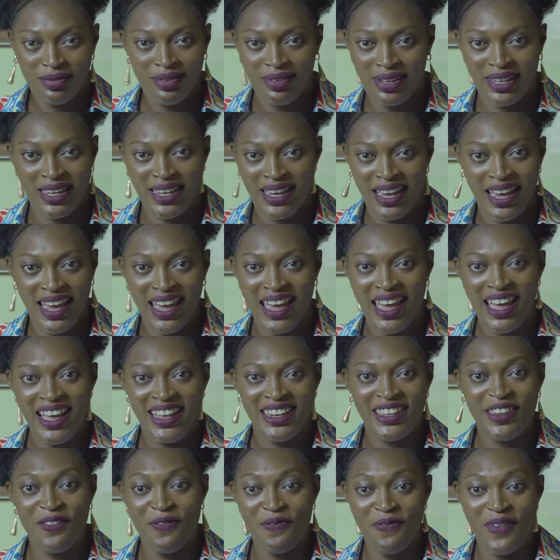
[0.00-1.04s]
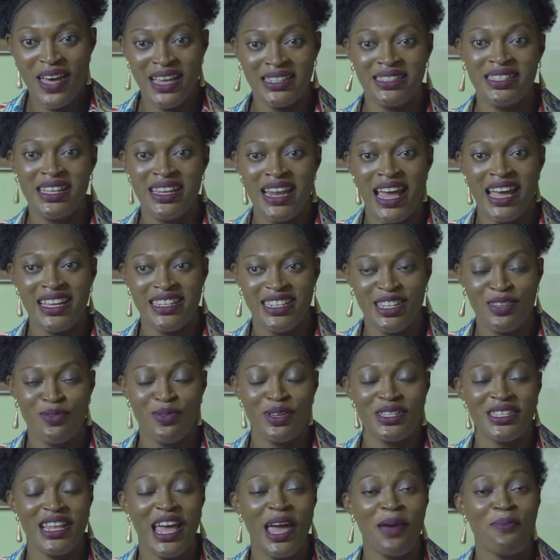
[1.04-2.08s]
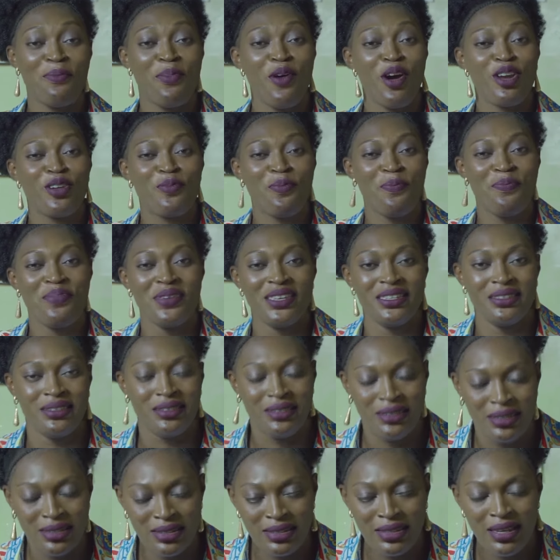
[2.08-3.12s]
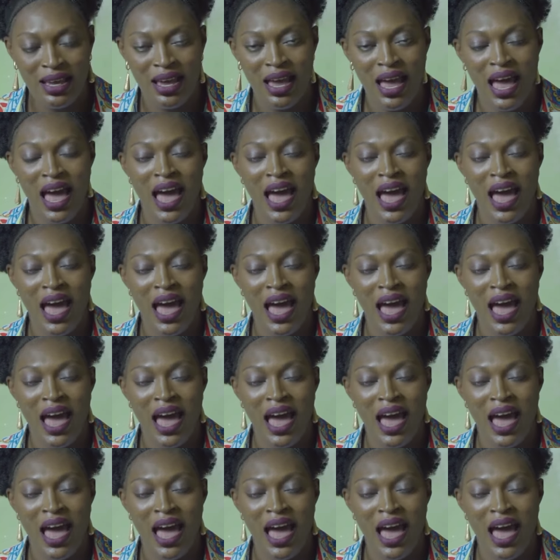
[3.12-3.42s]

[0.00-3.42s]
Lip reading: Okay, the first thing I did was I bought beans.